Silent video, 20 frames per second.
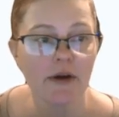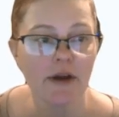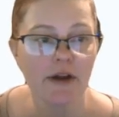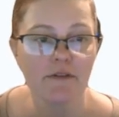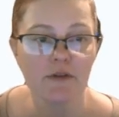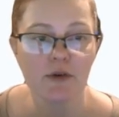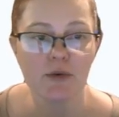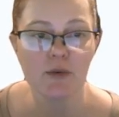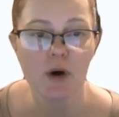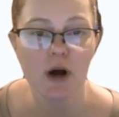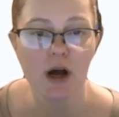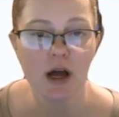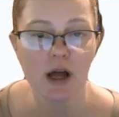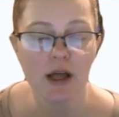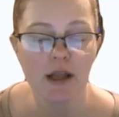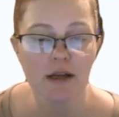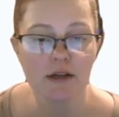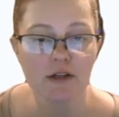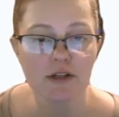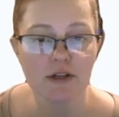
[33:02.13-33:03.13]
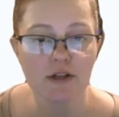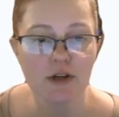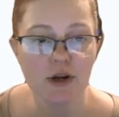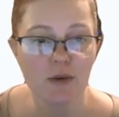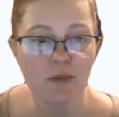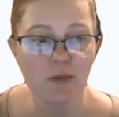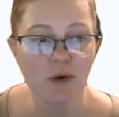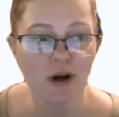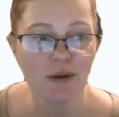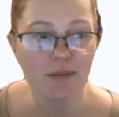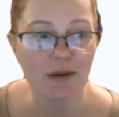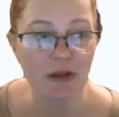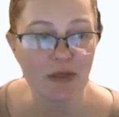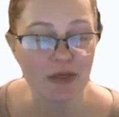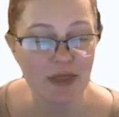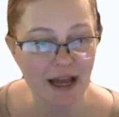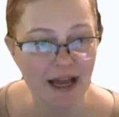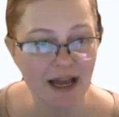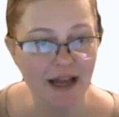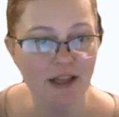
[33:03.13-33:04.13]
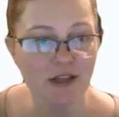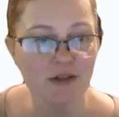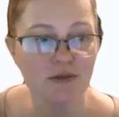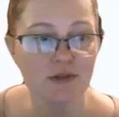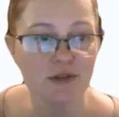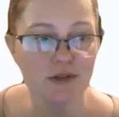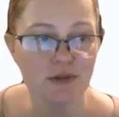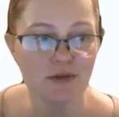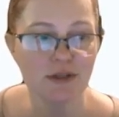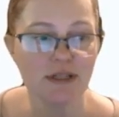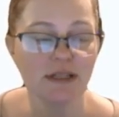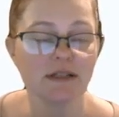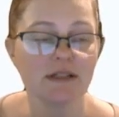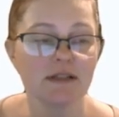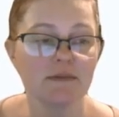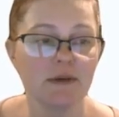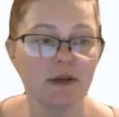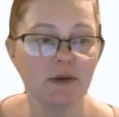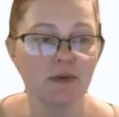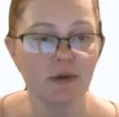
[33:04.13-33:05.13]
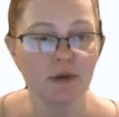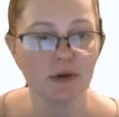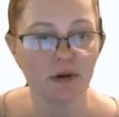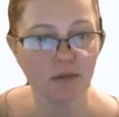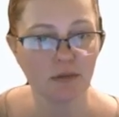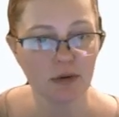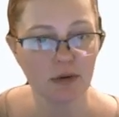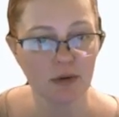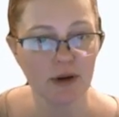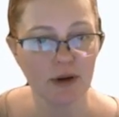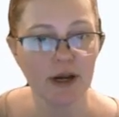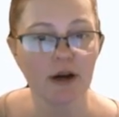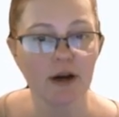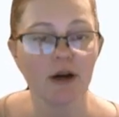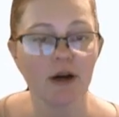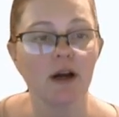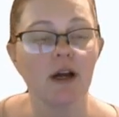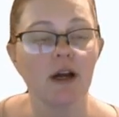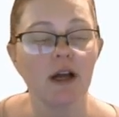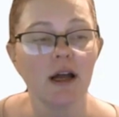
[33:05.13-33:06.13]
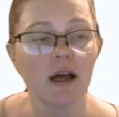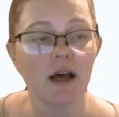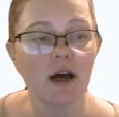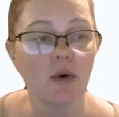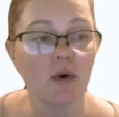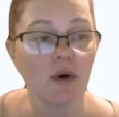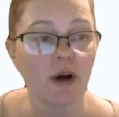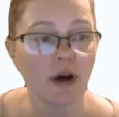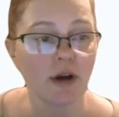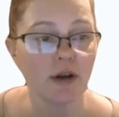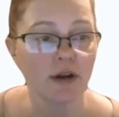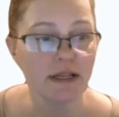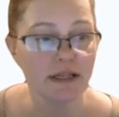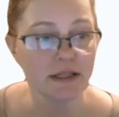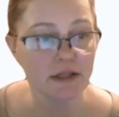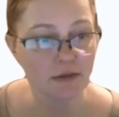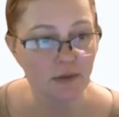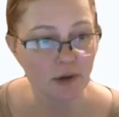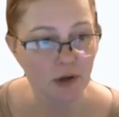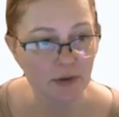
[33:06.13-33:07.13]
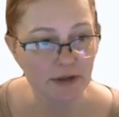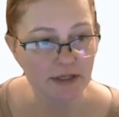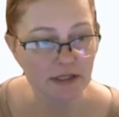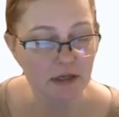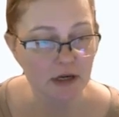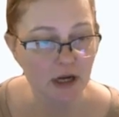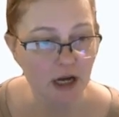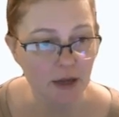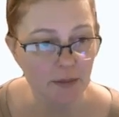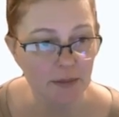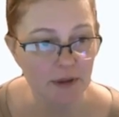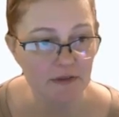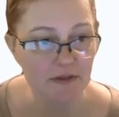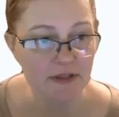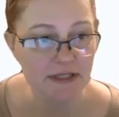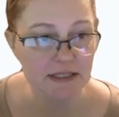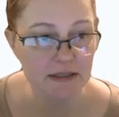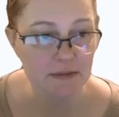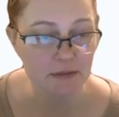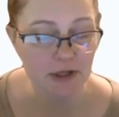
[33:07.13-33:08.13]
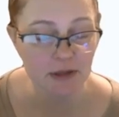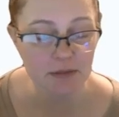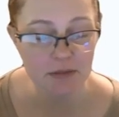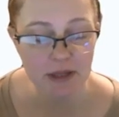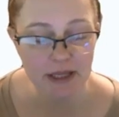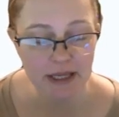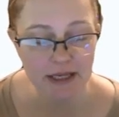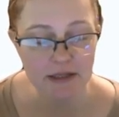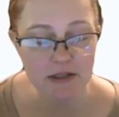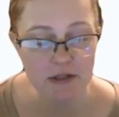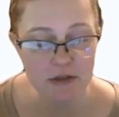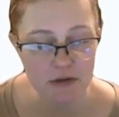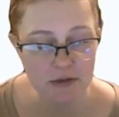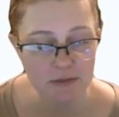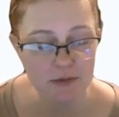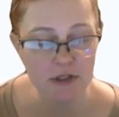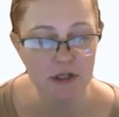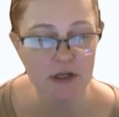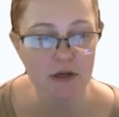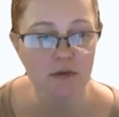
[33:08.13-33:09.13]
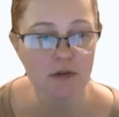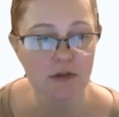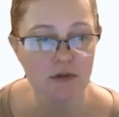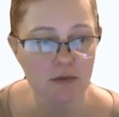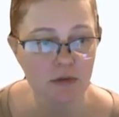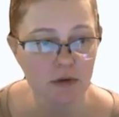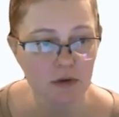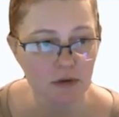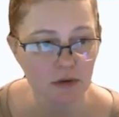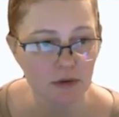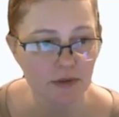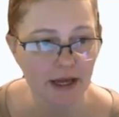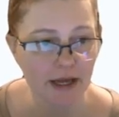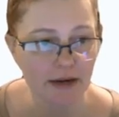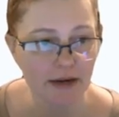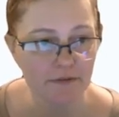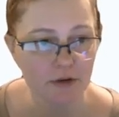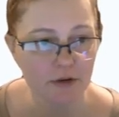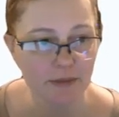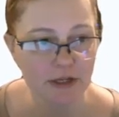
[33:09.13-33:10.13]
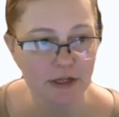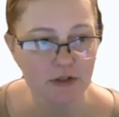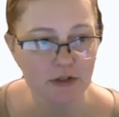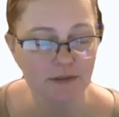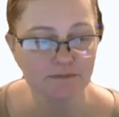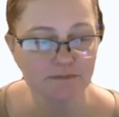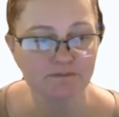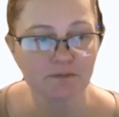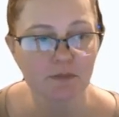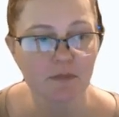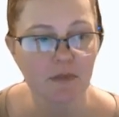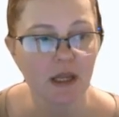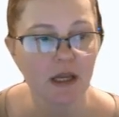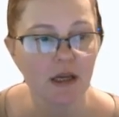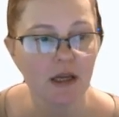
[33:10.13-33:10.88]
If you want to know more about that, you do need to speak with your employer, or you need to request a copy of the summary plan description, which will include that information.